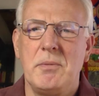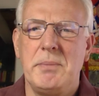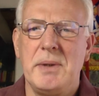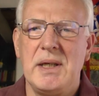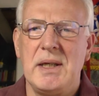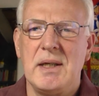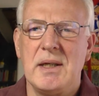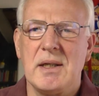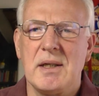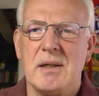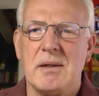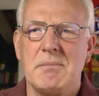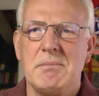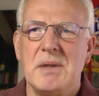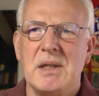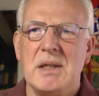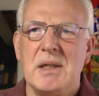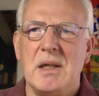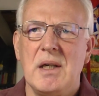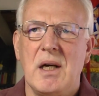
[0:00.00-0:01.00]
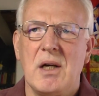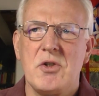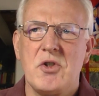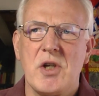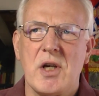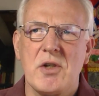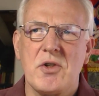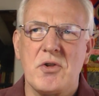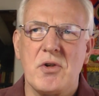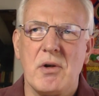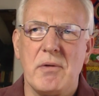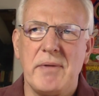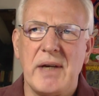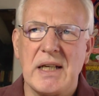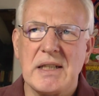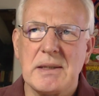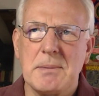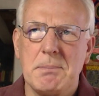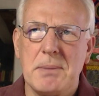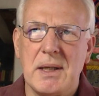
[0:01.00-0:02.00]
be a gesture of
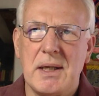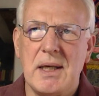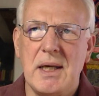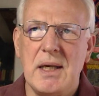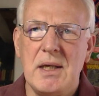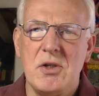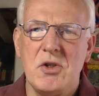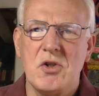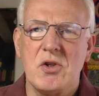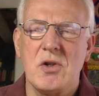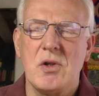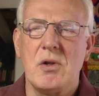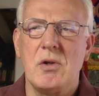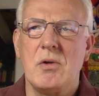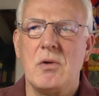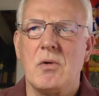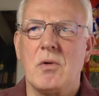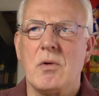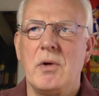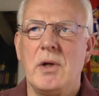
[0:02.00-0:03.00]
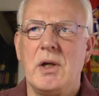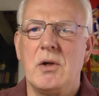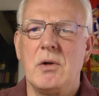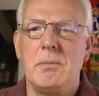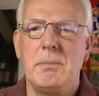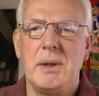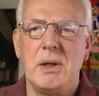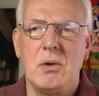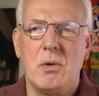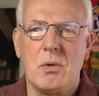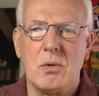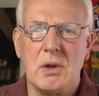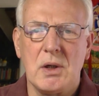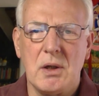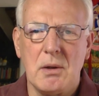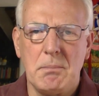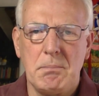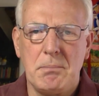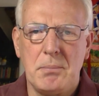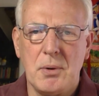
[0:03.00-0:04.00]
explication, or he could be
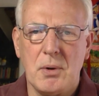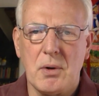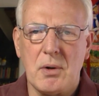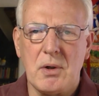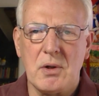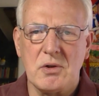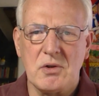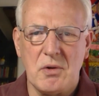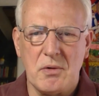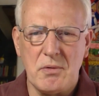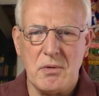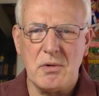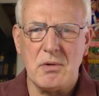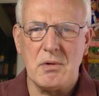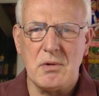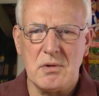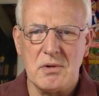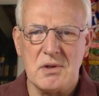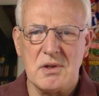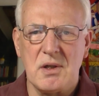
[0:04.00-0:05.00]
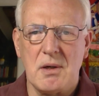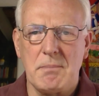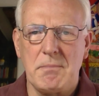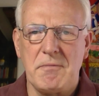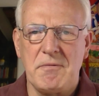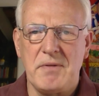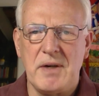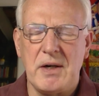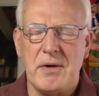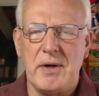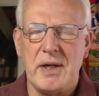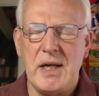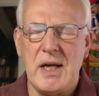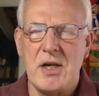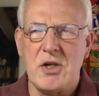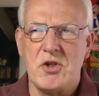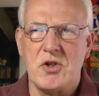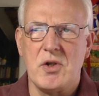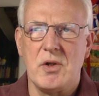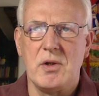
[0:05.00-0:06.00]
holding a book. So there's some
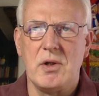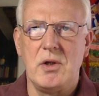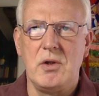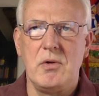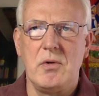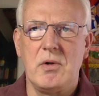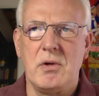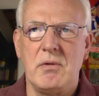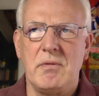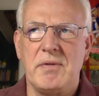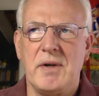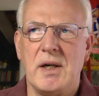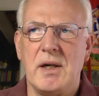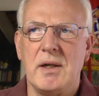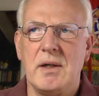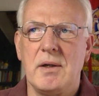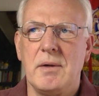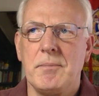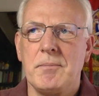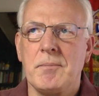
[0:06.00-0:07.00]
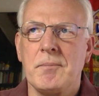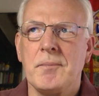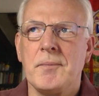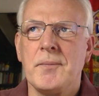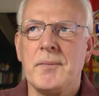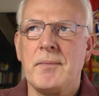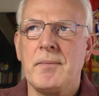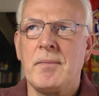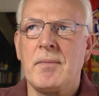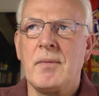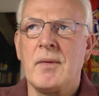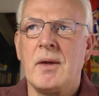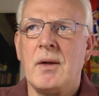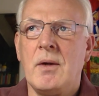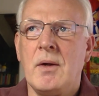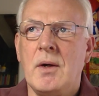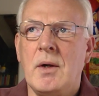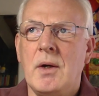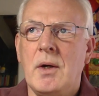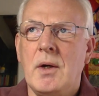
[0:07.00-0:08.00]
variation that you can find
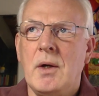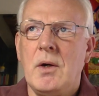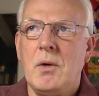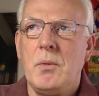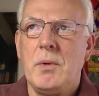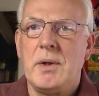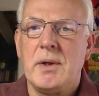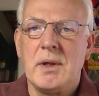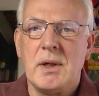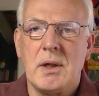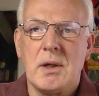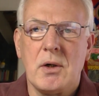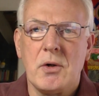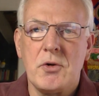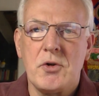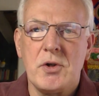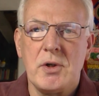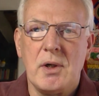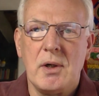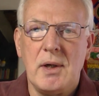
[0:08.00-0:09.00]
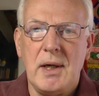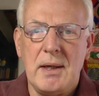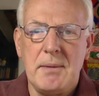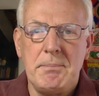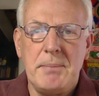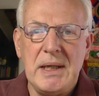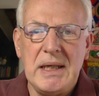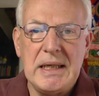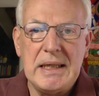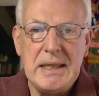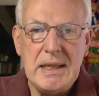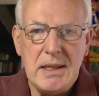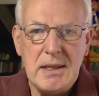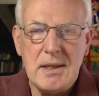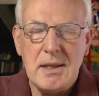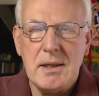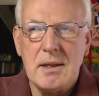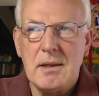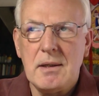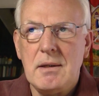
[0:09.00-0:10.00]
with Nagarjuna. And being an
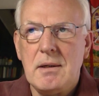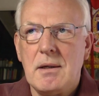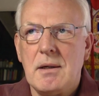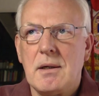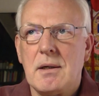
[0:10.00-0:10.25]
Indian